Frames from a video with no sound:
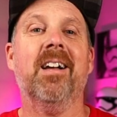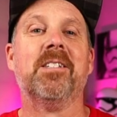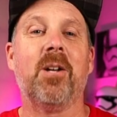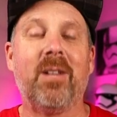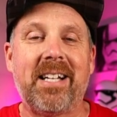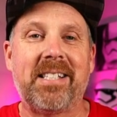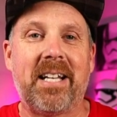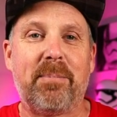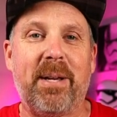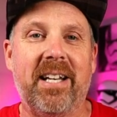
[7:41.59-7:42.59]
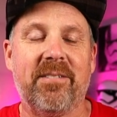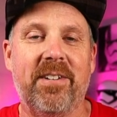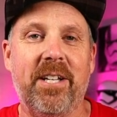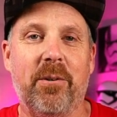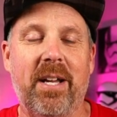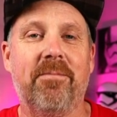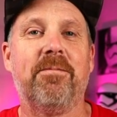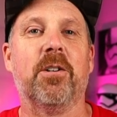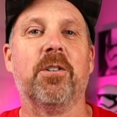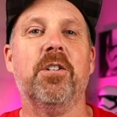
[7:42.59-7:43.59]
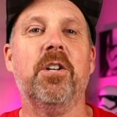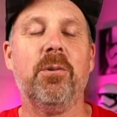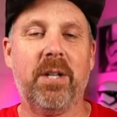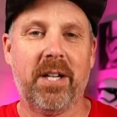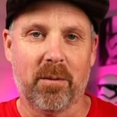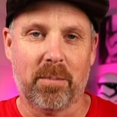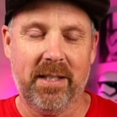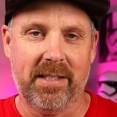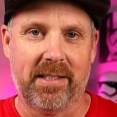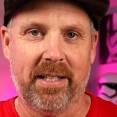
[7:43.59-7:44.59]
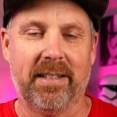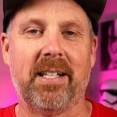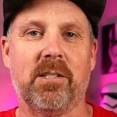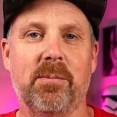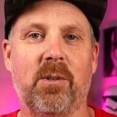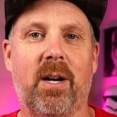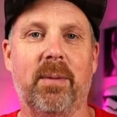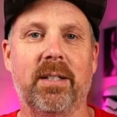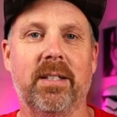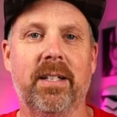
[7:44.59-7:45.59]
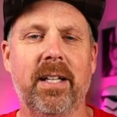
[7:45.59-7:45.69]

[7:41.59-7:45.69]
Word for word: So like I said at the beginning of the video, if you're new here, please hit that subscribe button,